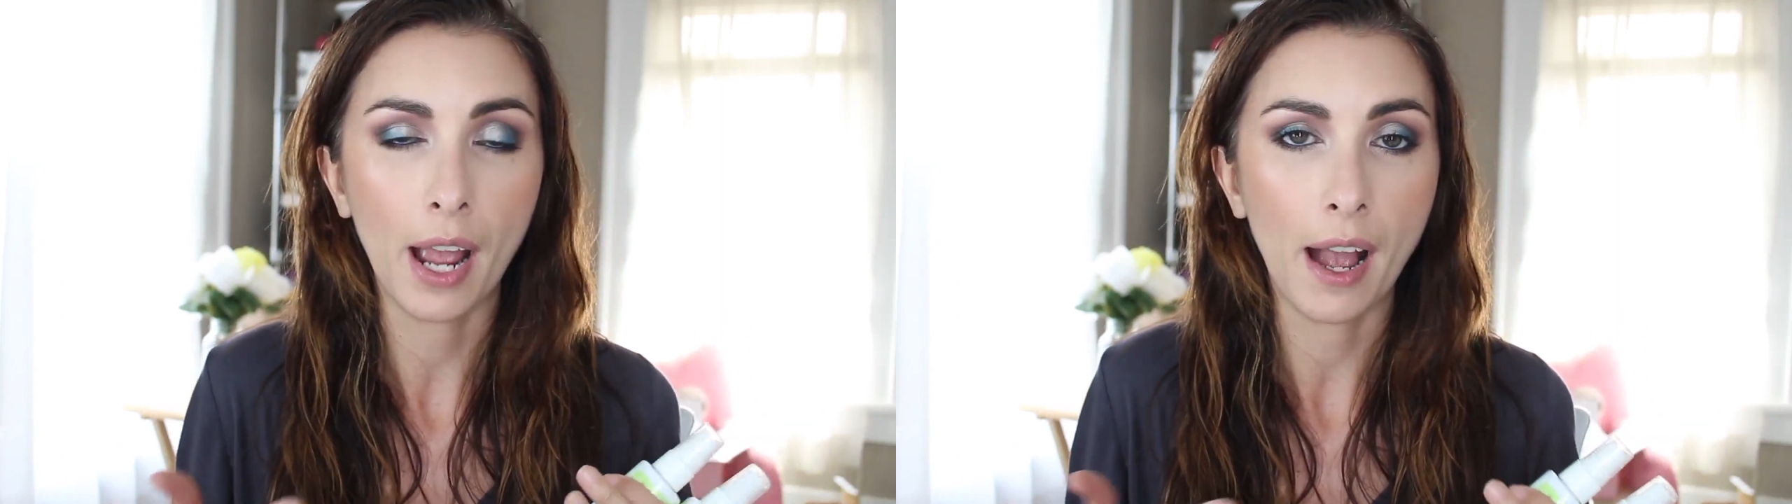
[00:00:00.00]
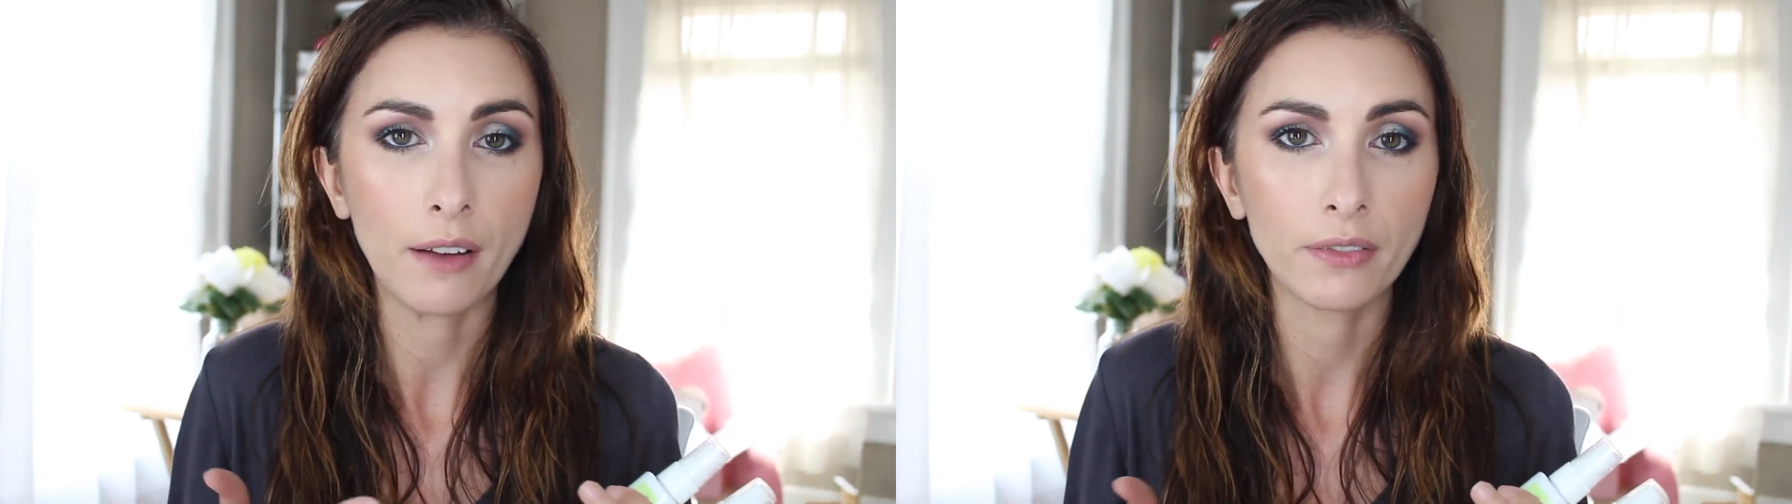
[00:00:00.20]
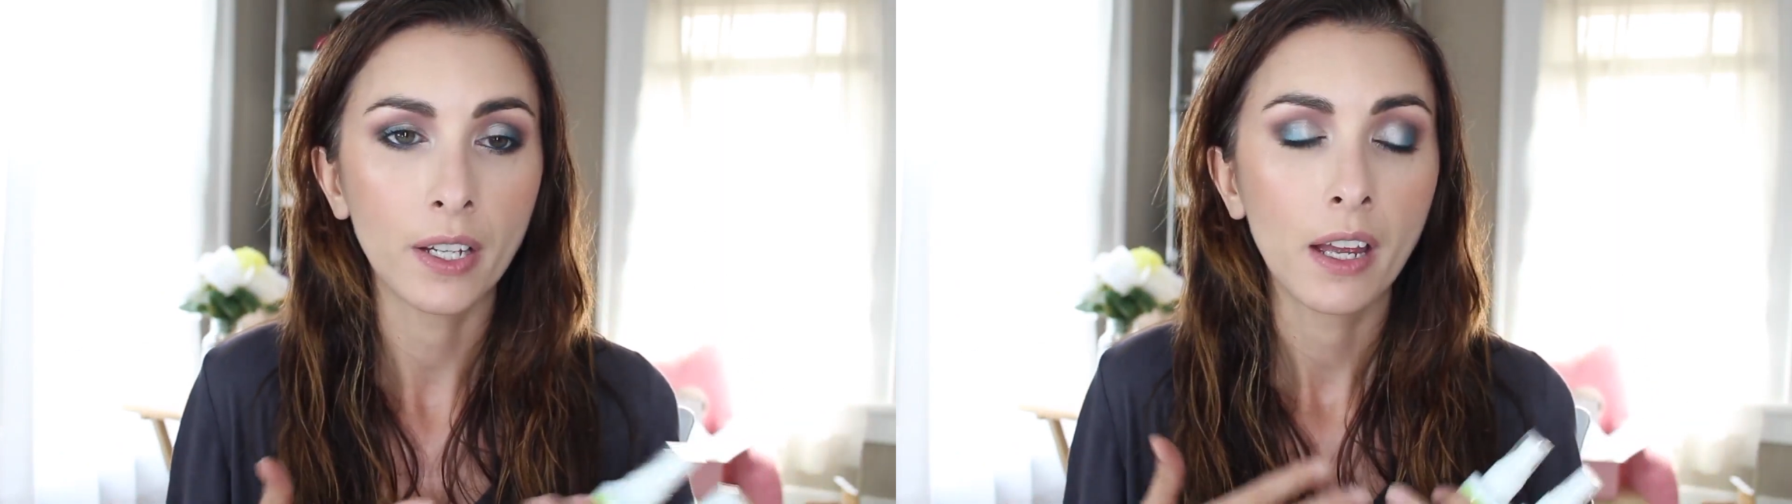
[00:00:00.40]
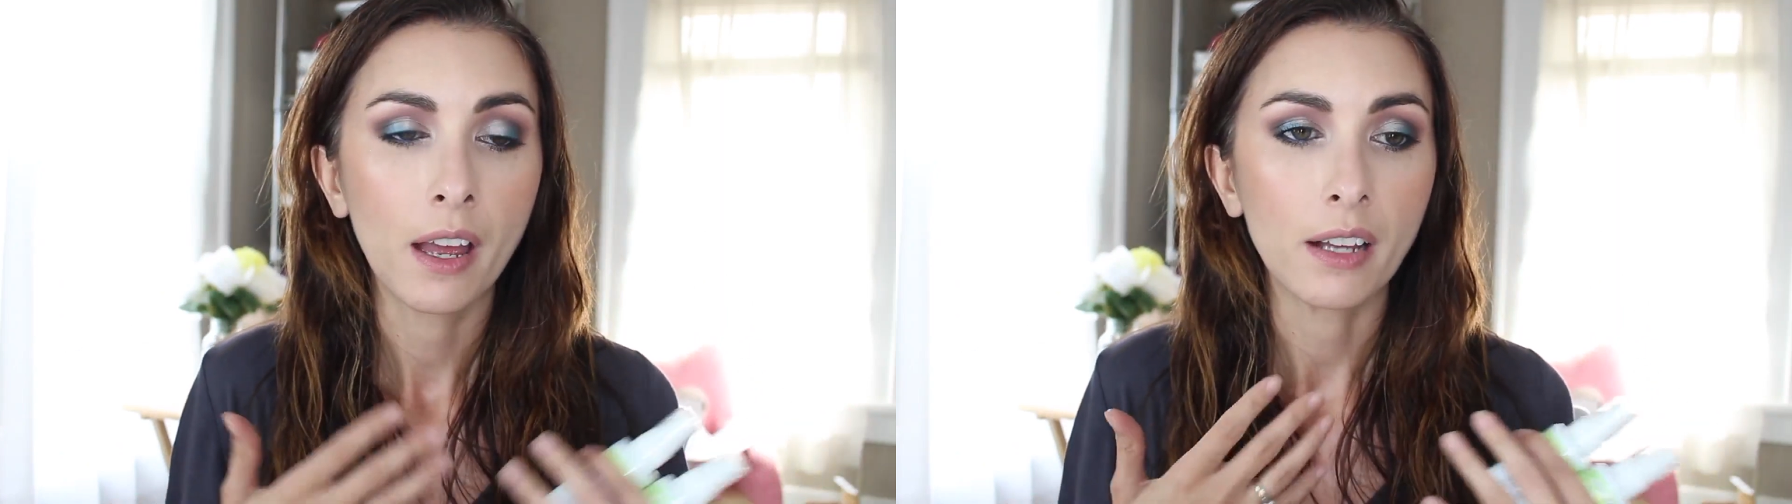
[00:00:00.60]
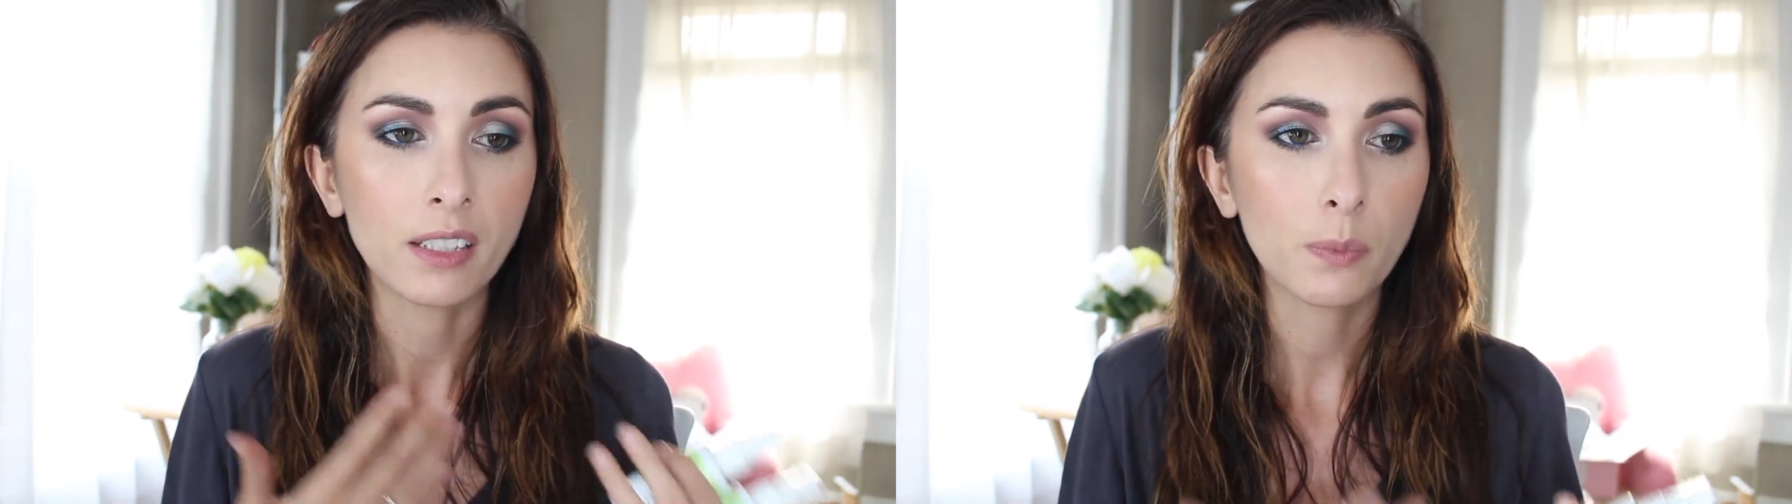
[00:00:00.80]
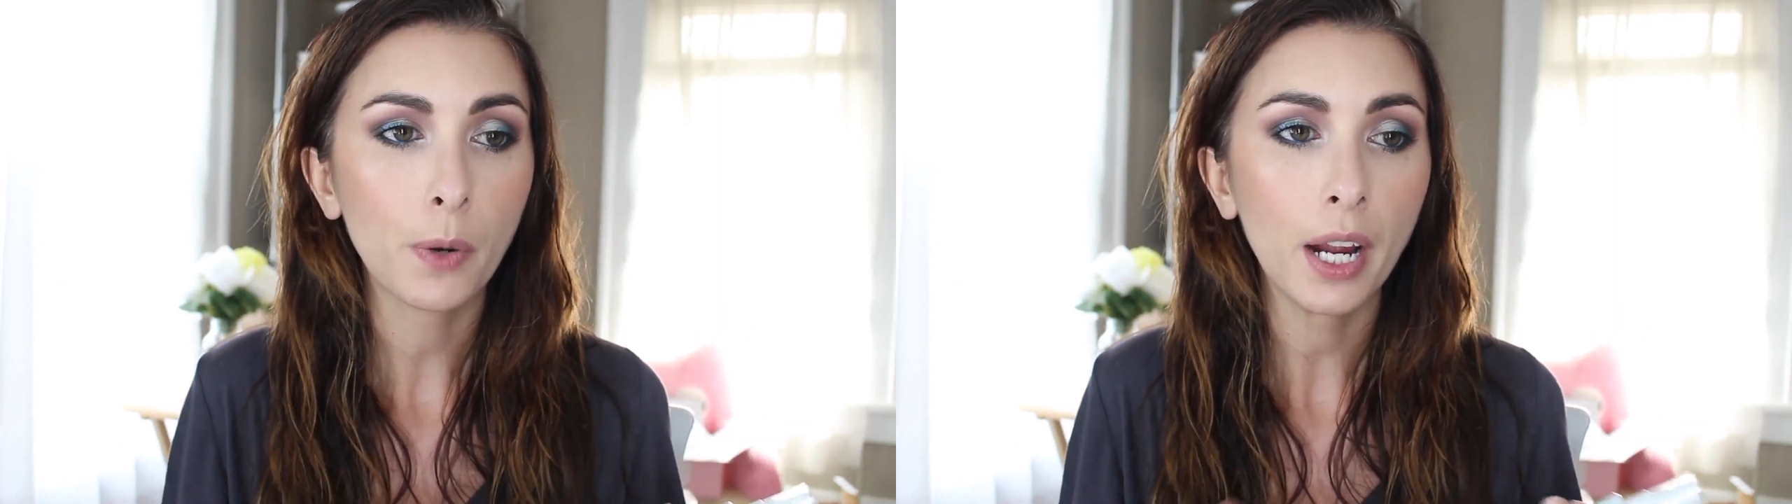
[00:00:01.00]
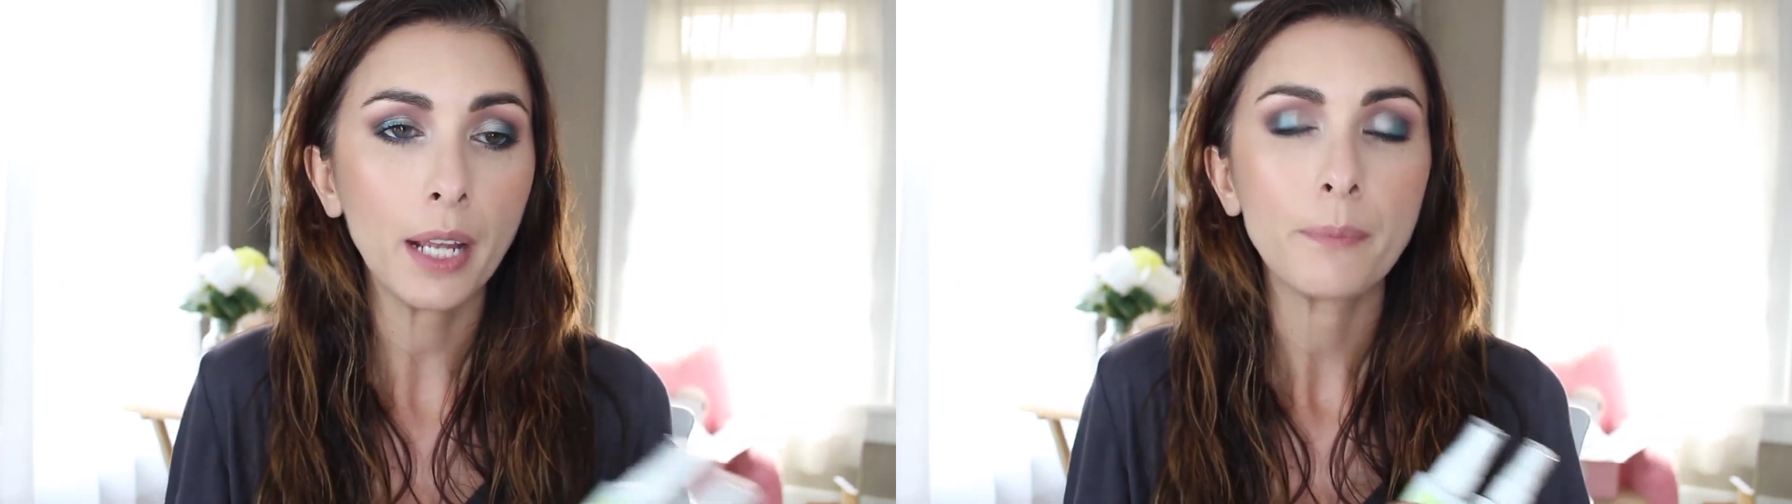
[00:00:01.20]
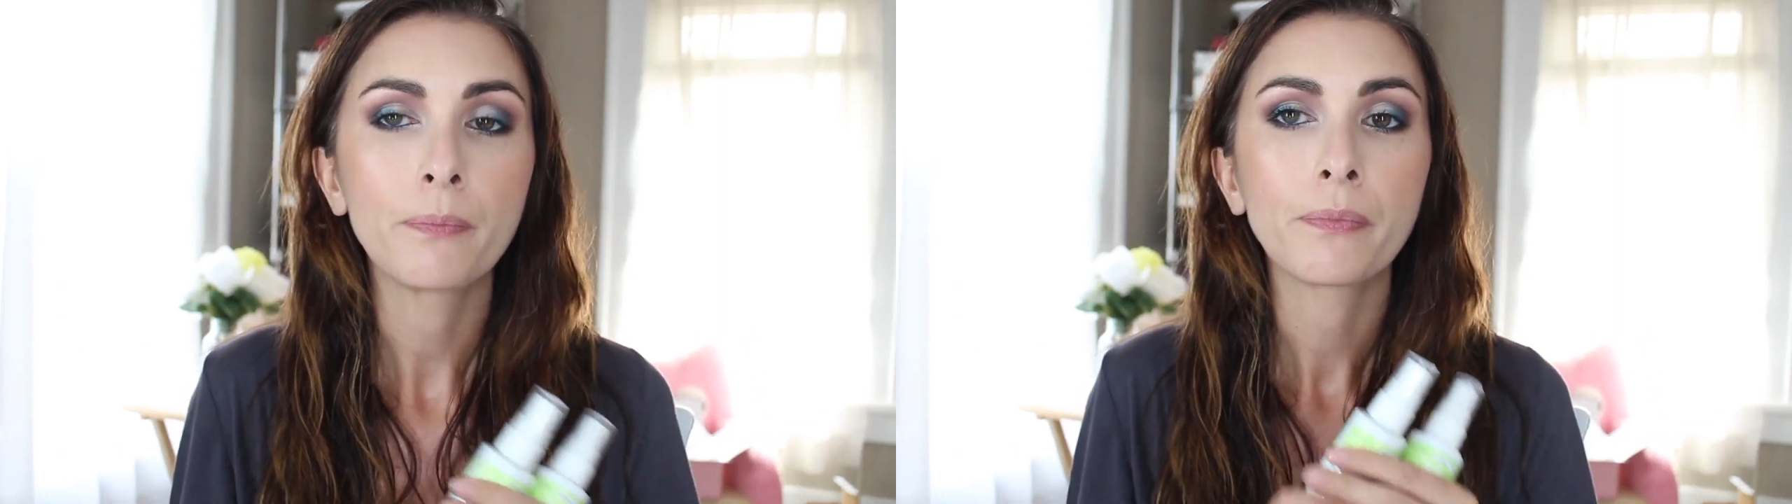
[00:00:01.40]
have a
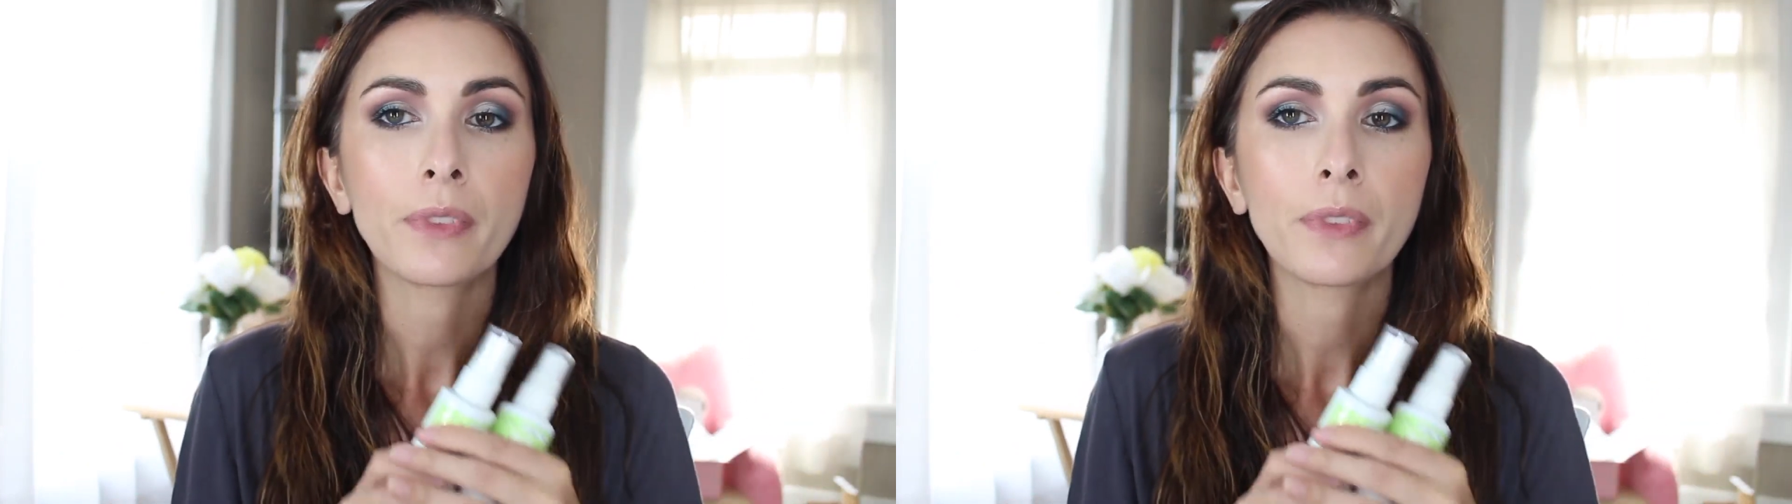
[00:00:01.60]
spray,